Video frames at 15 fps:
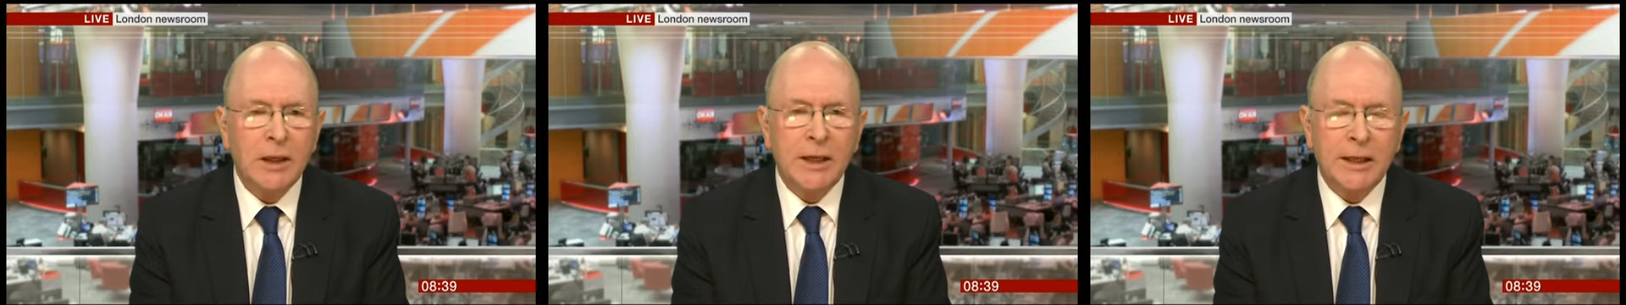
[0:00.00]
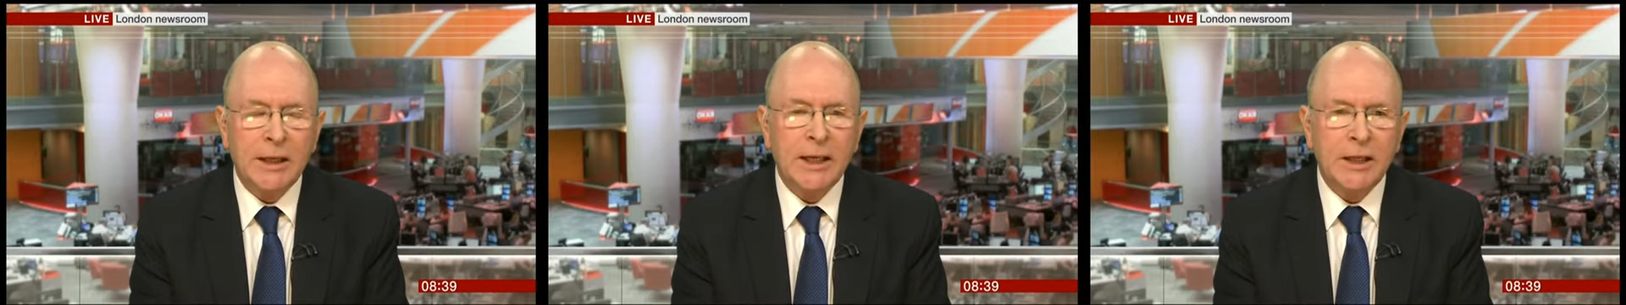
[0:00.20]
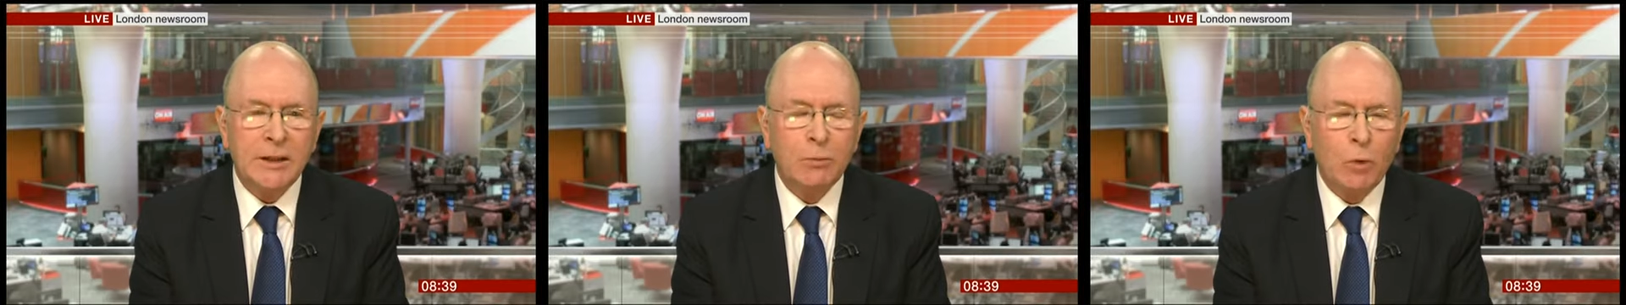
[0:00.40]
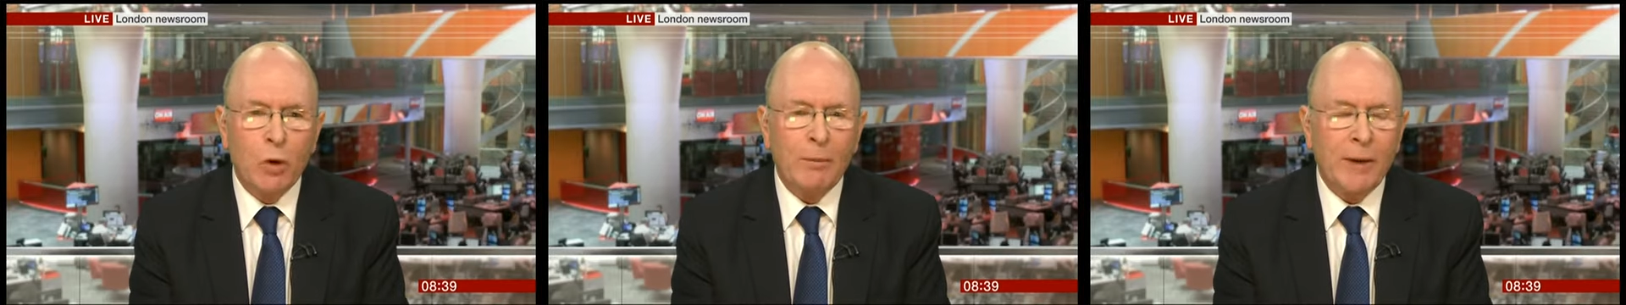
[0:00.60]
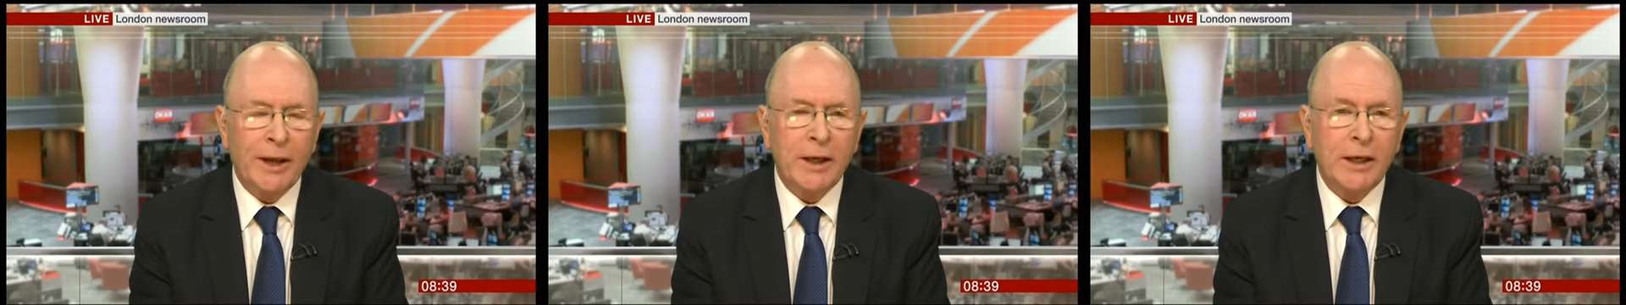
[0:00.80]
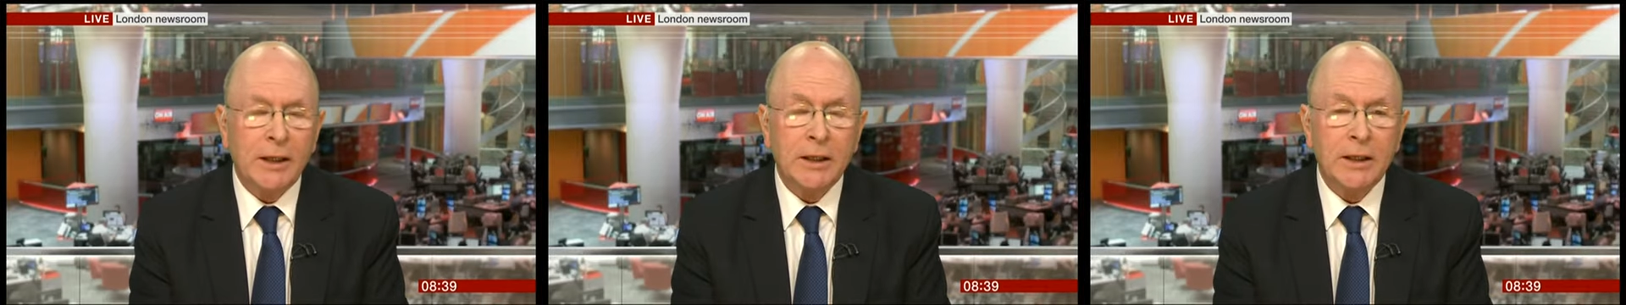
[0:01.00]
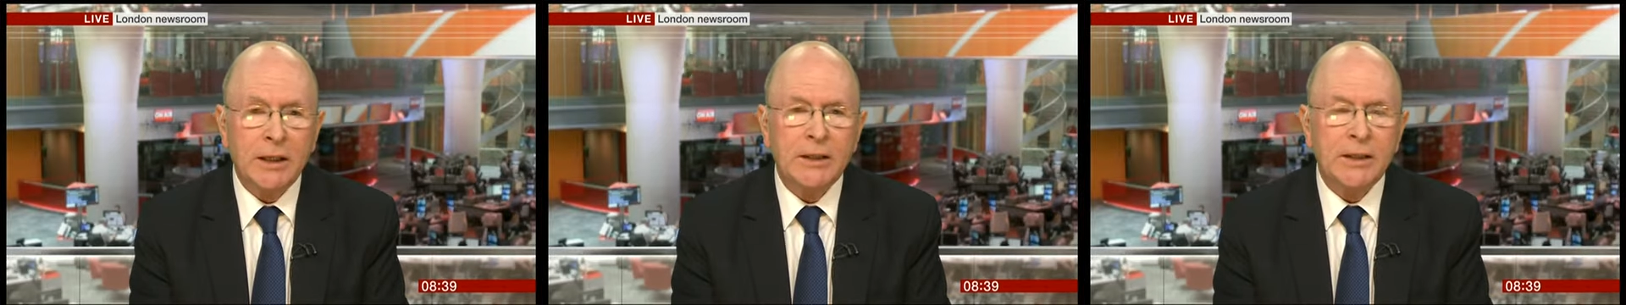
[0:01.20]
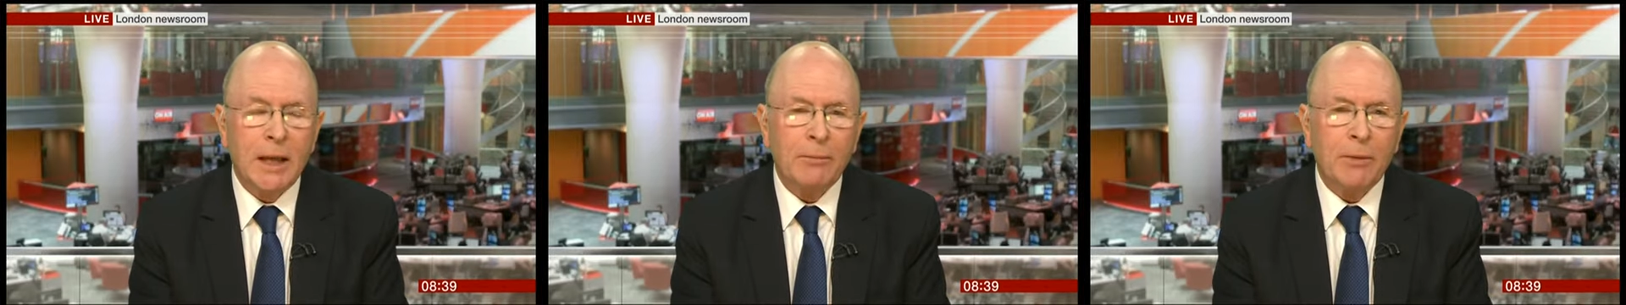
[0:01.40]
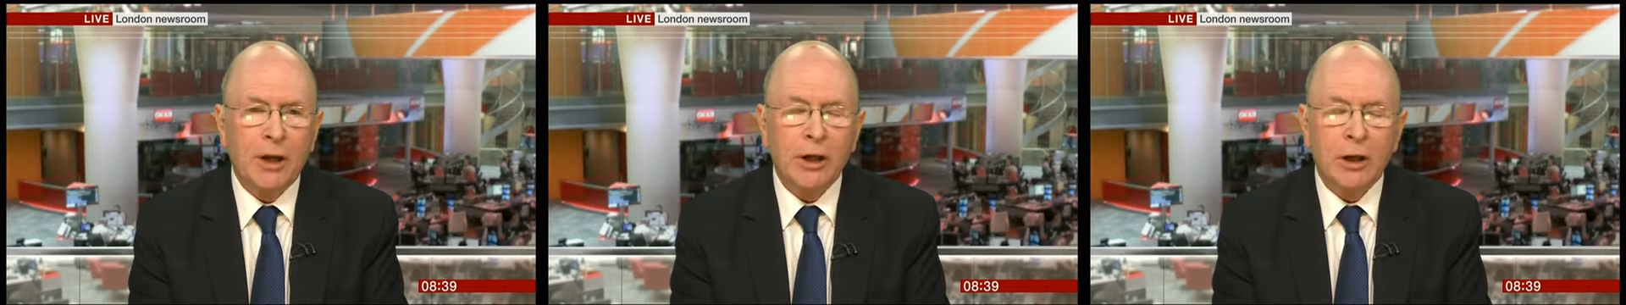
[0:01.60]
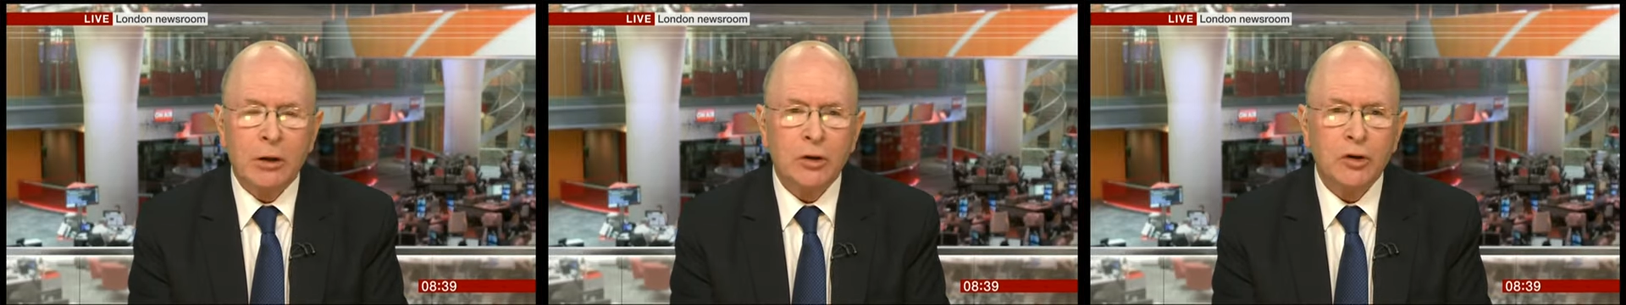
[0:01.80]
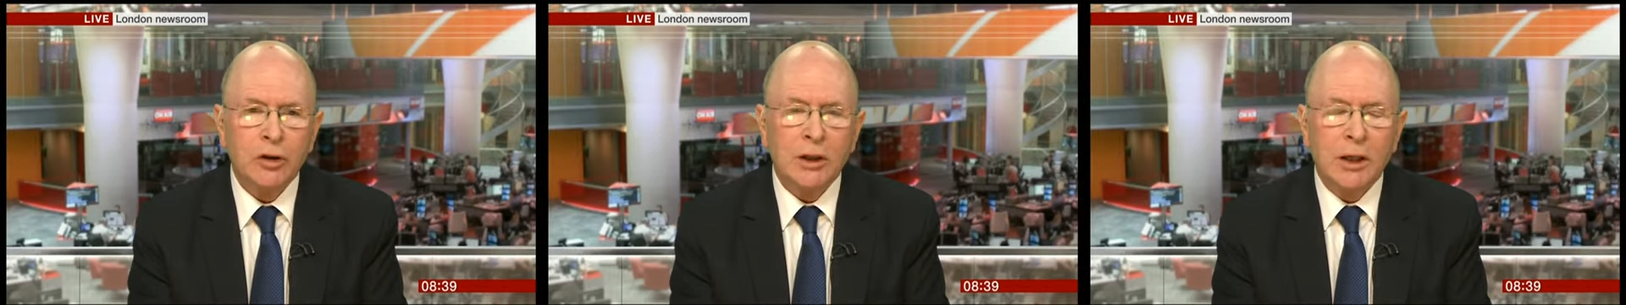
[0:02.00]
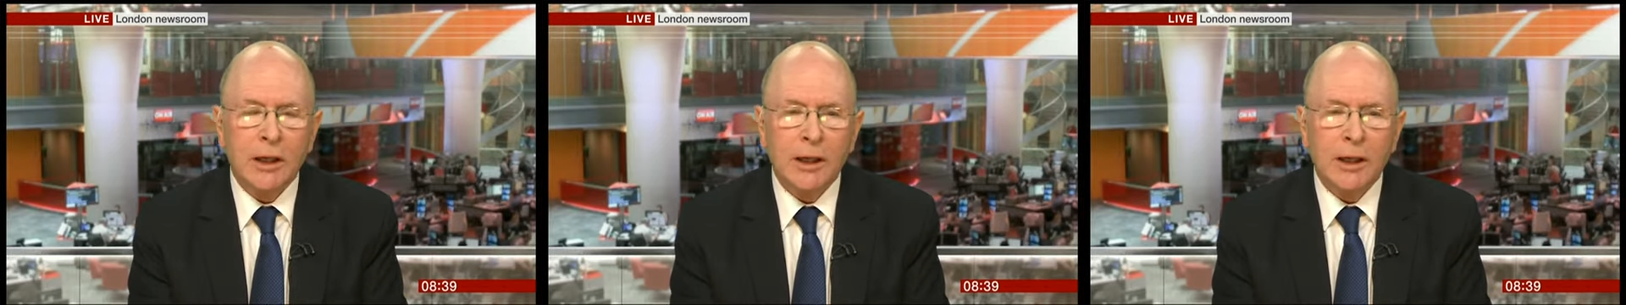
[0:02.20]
needs more money, and it needs that money urgently.